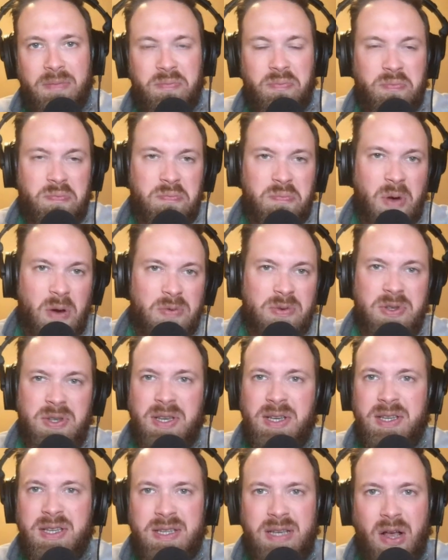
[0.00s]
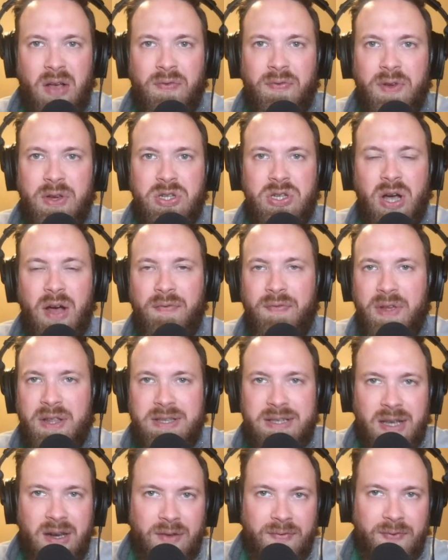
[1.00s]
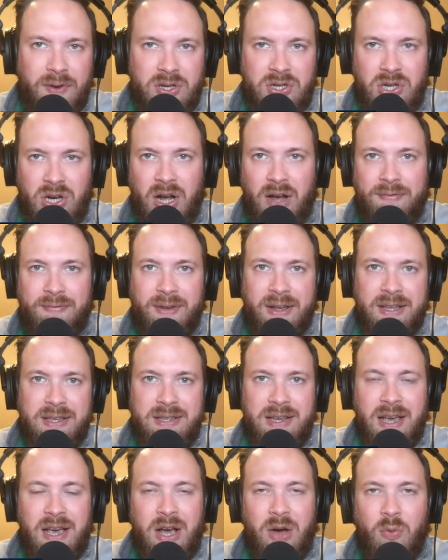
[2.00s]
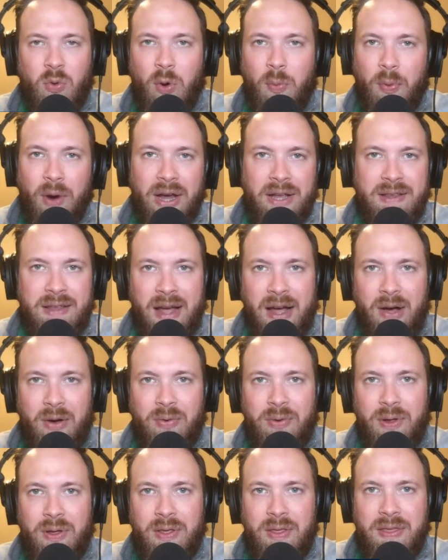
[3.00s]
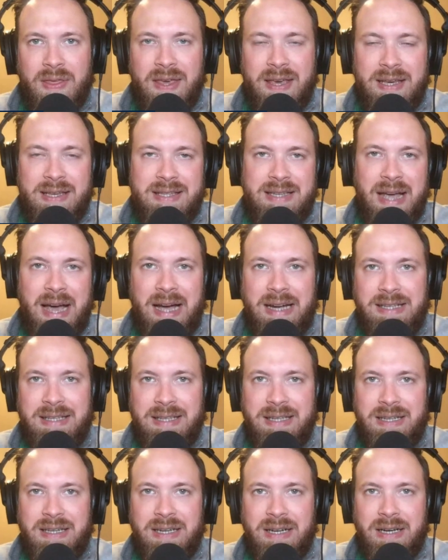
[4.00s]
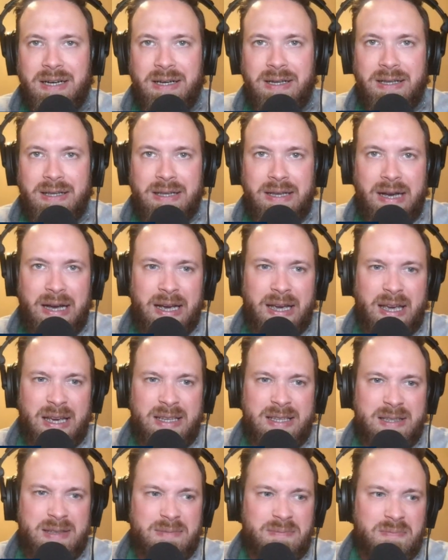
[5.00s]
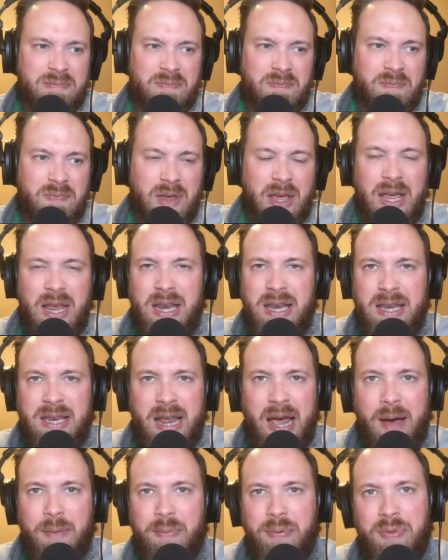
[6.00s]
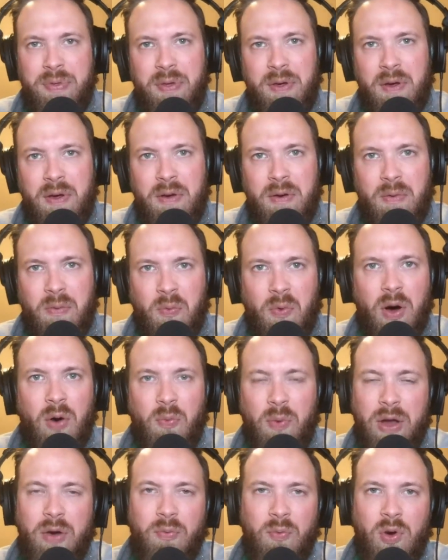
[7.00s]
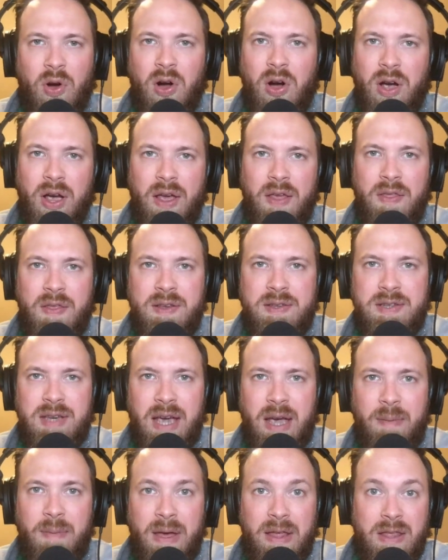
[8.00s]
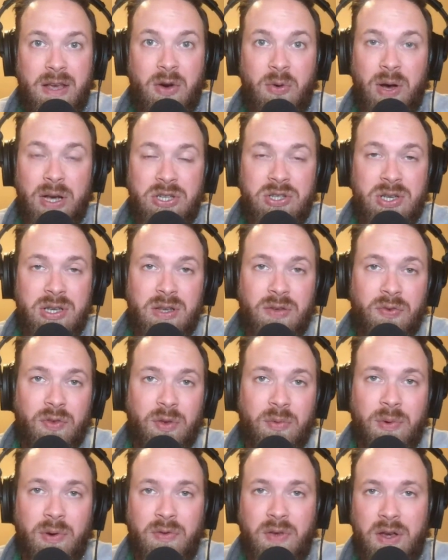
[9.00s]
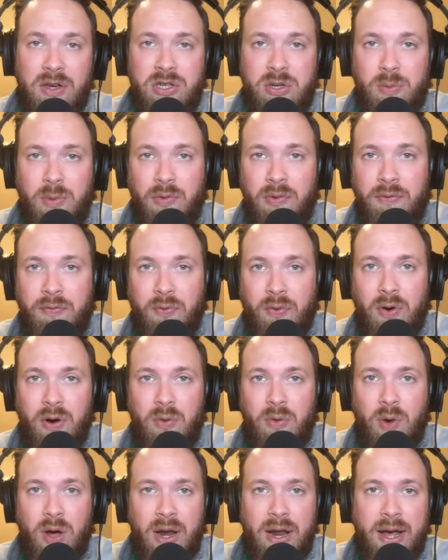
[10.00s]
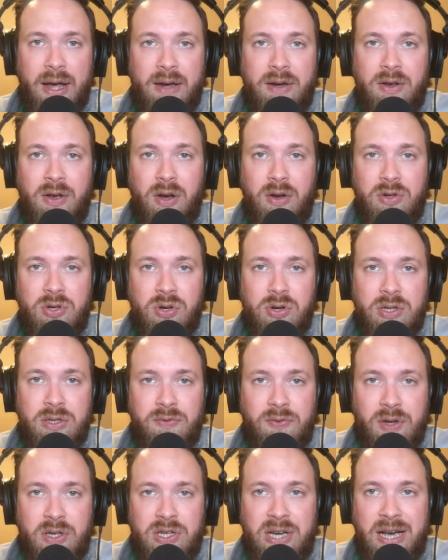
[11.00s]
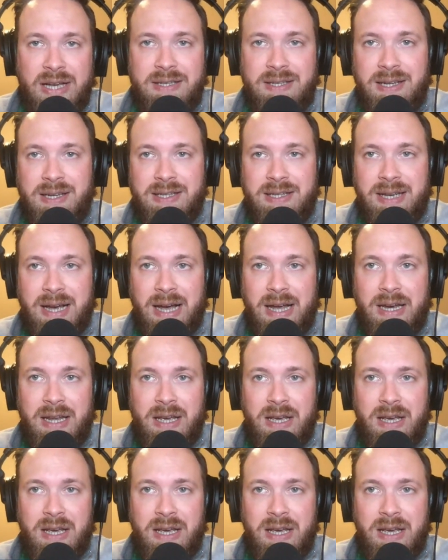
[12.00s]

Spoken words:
mostly selfish offense, inefficient offense. We'll break down the exact, in-depth what went wrong in this game and the questions for the rotation moving forward, what head coach Chris Finch has to decide